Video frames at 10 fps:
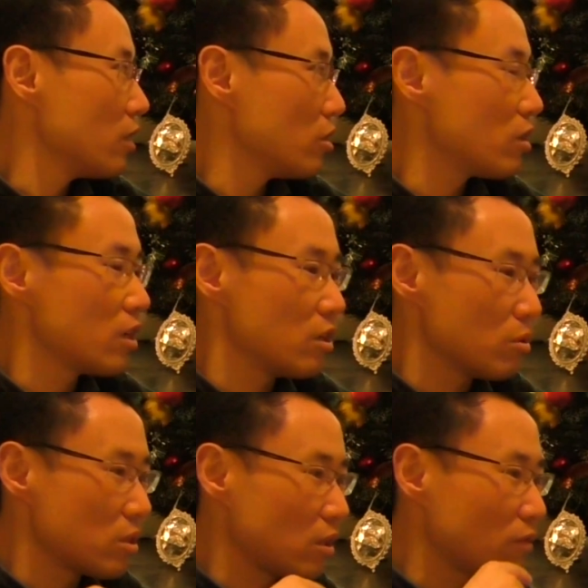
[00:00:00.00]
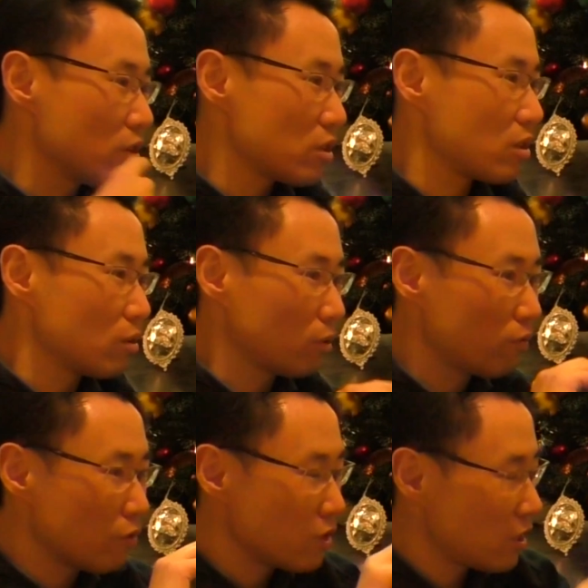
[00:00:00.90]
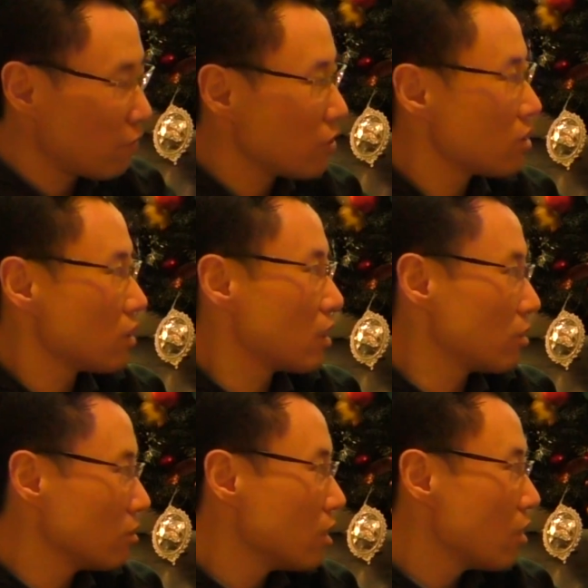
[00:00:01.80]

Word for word: You can use different scores for different scenario.